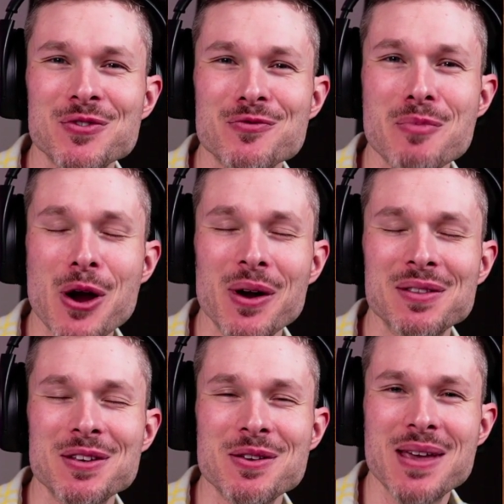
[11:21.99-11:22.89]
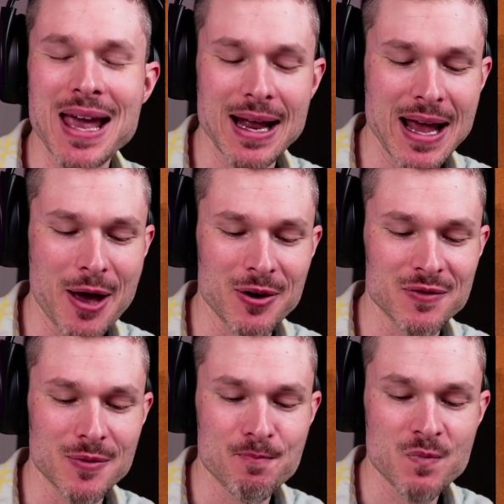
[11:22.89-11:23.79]
of merit that you can out of
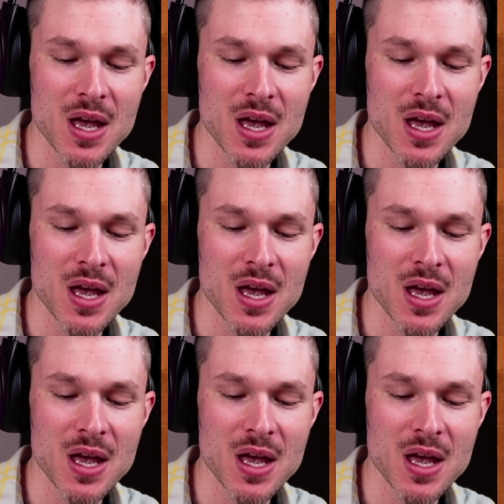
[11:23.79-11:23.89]
them.